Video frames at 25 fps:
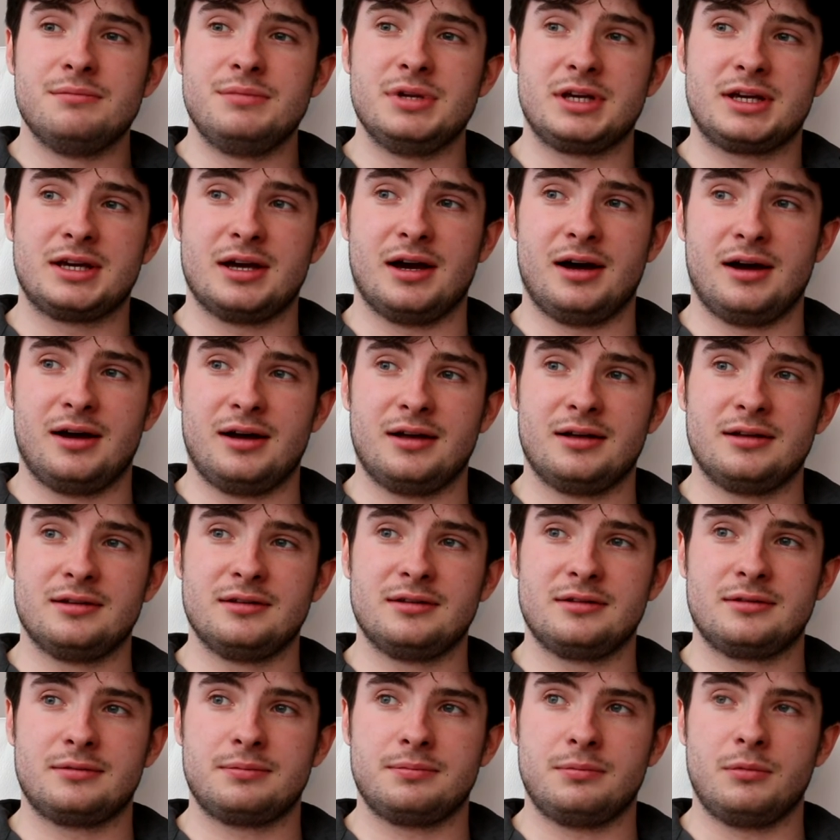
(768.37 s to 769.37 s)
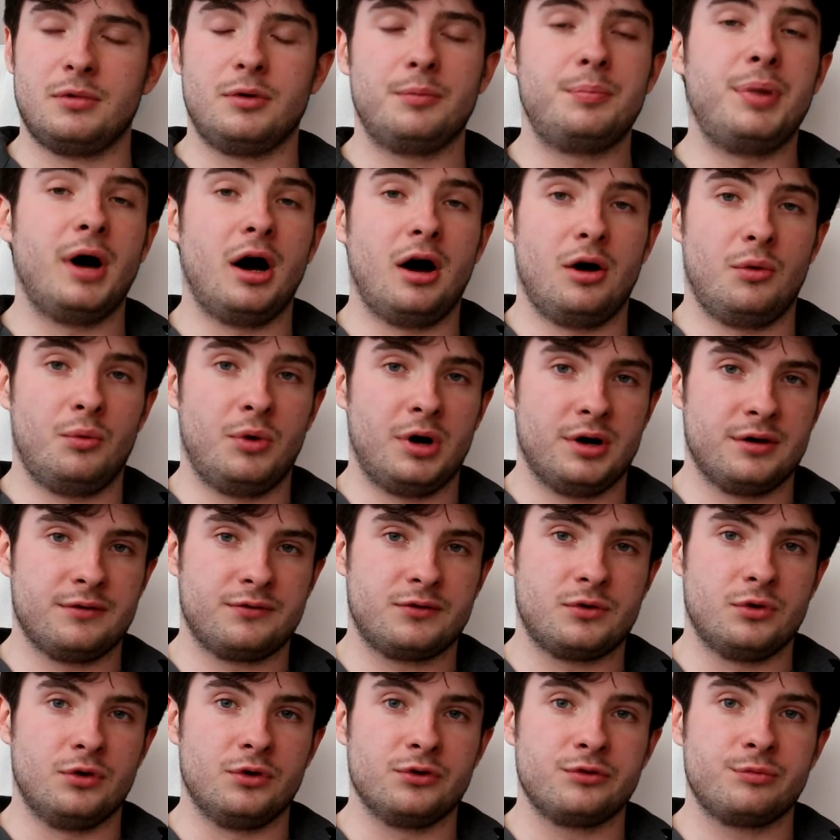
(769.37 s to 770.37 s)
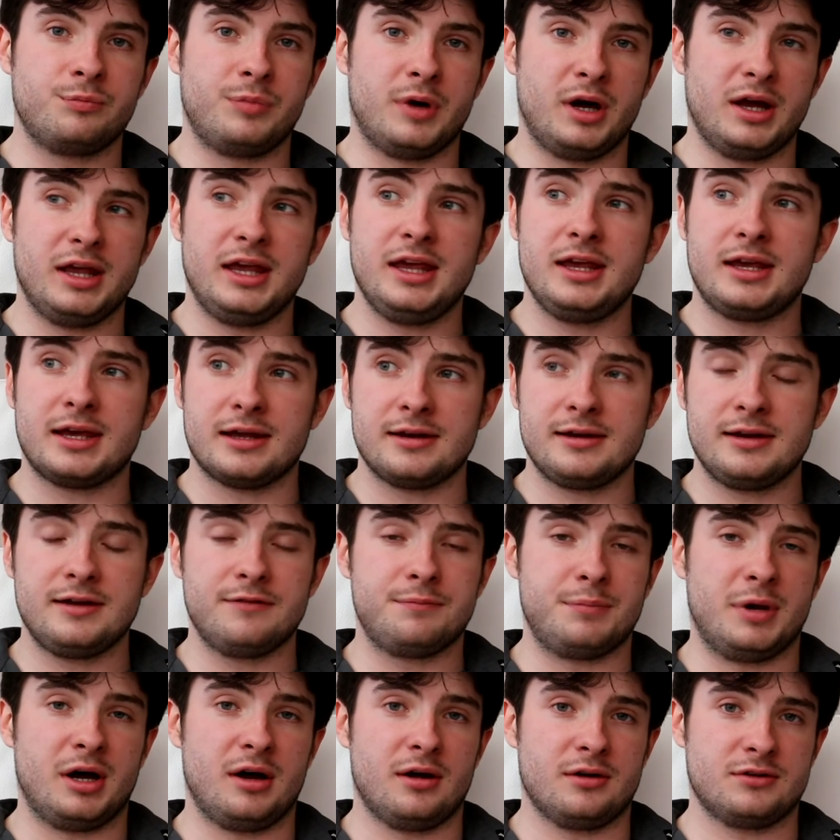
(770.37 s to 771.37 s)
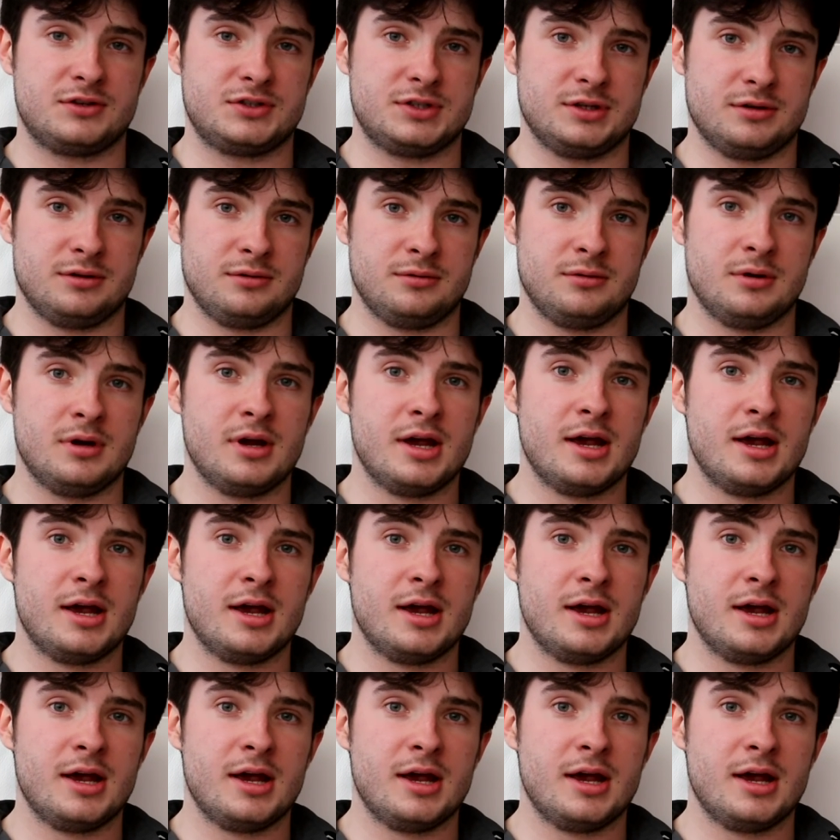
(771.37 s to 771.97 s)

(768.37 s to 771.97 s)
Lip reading: because, well, part 1 of course, but he can leave part 2.